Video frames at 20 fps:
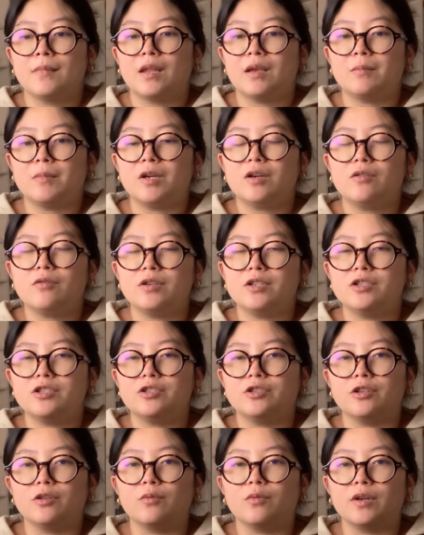I'm not quite
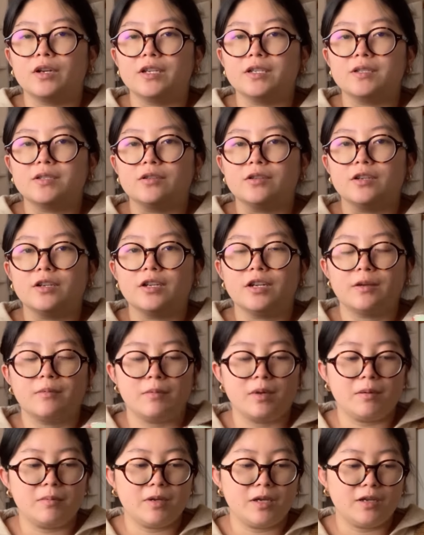sure when I started it,
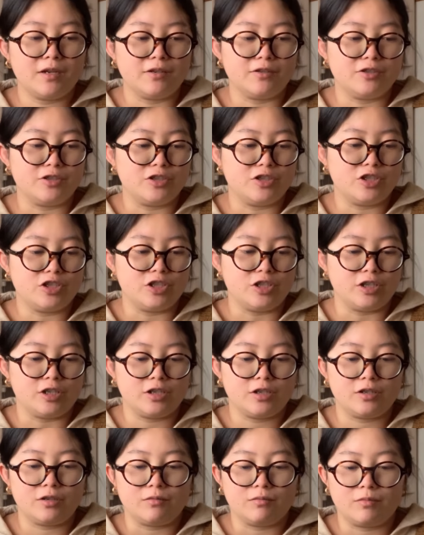maybe in
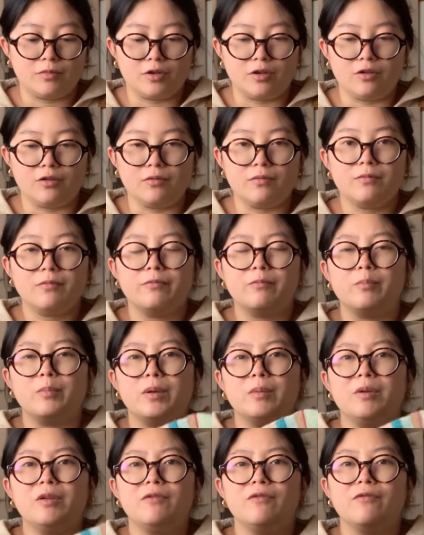
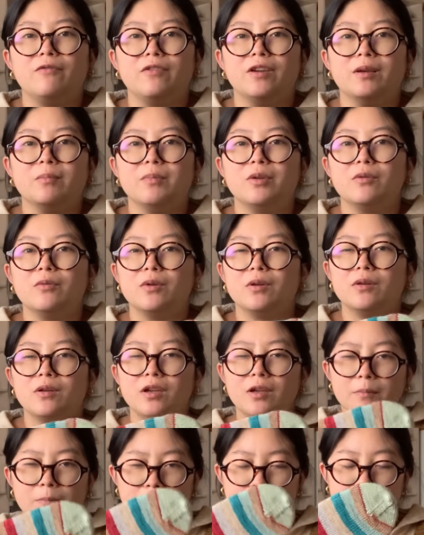maybe
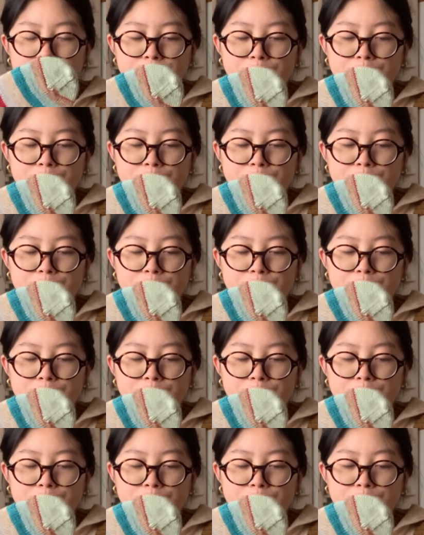February